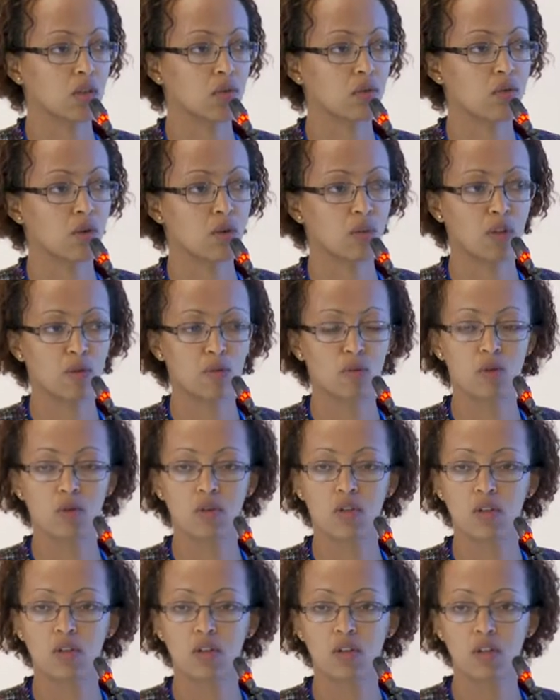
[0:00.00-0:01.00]
from the
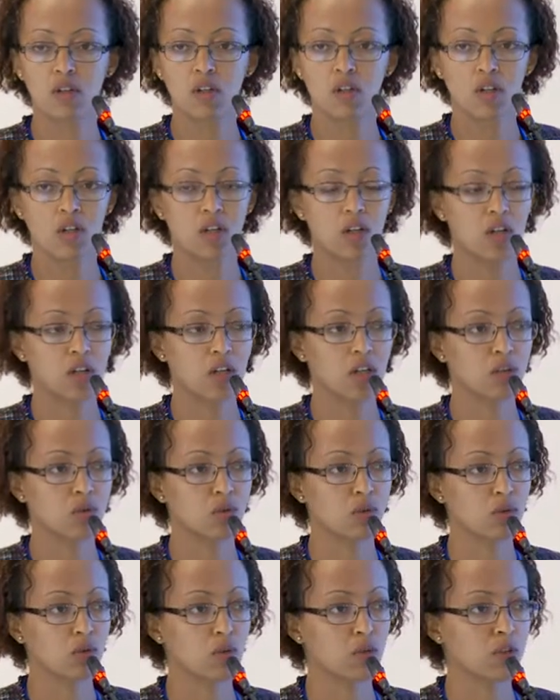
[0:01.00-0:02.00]
broader Learning
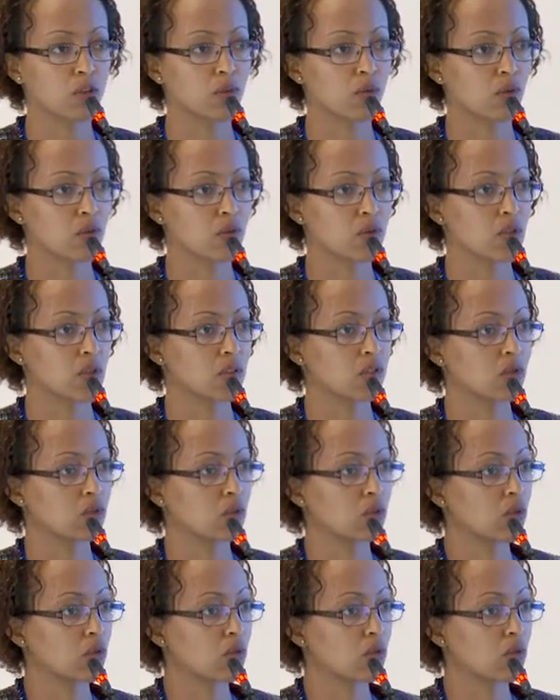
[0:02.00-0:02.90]
to Compete project.